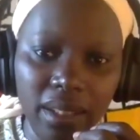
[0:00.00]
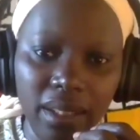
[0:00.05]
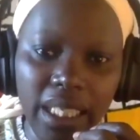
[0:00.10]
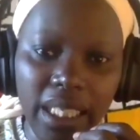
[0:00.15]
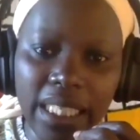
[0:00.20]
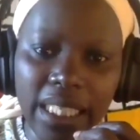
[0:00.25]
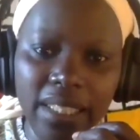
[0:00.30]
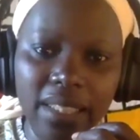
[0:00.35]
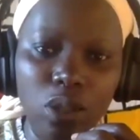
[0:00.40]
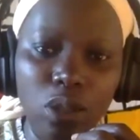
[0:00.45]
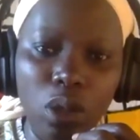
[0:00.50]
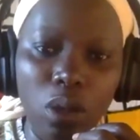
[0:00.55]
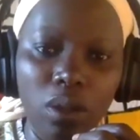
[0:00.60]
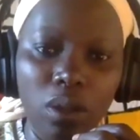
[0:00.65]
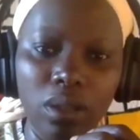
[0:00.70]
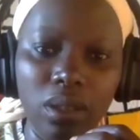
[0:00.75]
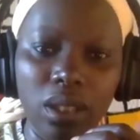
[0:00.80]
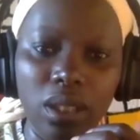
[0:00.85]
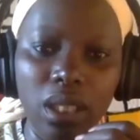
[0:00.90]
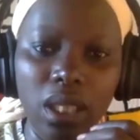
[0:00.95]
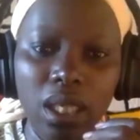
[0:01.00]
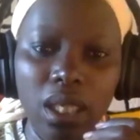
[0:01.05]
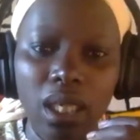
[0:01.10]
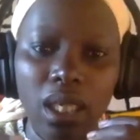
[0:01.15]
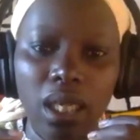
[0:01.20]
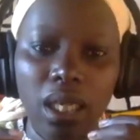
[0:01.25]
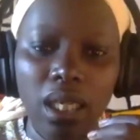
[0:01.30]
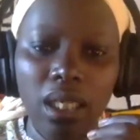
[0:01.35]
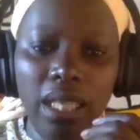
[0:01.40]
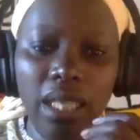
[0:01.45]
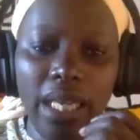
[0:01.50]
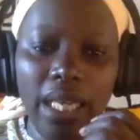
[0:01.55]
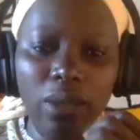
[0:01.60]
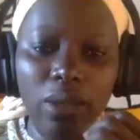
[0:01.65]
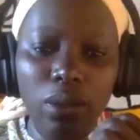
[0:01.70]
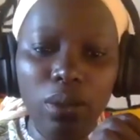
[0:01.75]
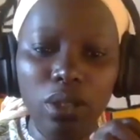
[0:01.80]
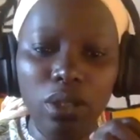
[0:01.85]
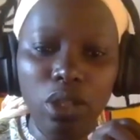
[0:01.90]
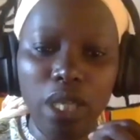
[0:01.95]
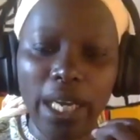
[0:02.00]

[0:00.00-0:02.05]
Kids you